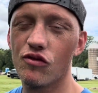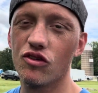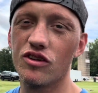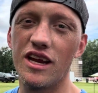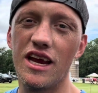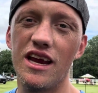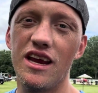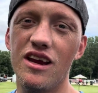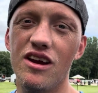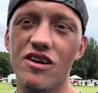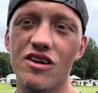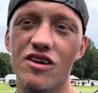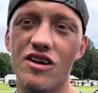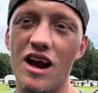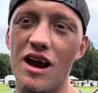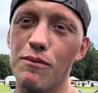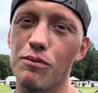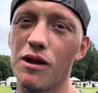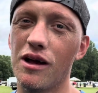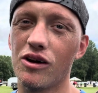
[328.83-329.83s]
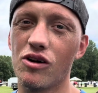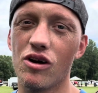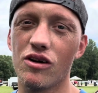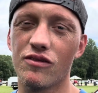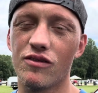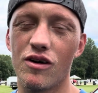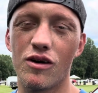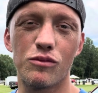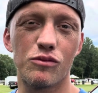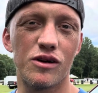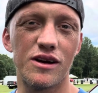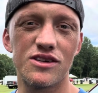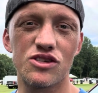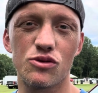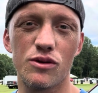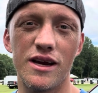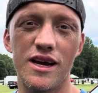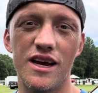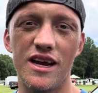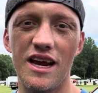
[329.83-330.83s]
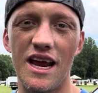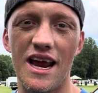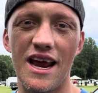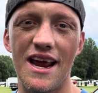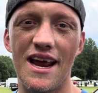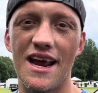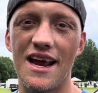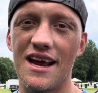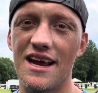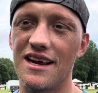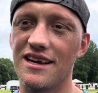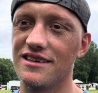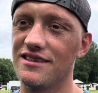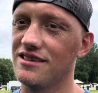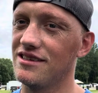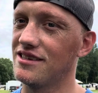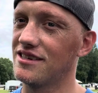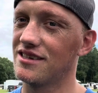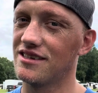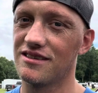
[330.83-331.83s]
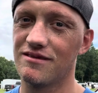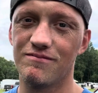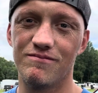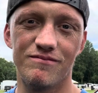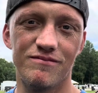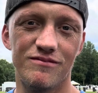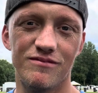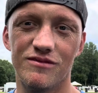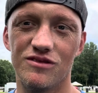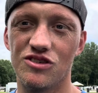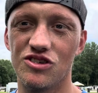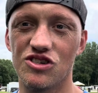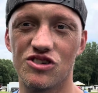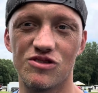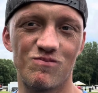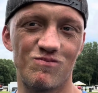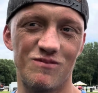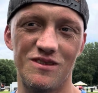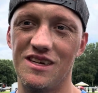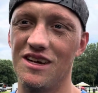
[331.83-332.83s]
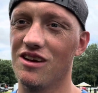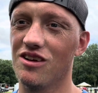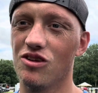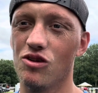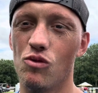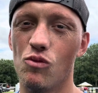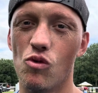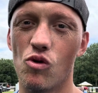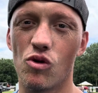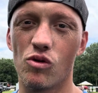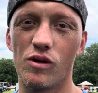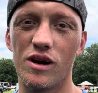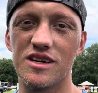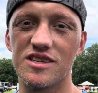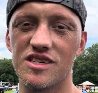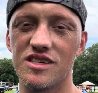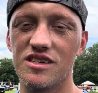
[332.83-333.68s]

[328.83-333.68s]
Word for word: day here at Blackhawk Farm Raceway and get a little more racing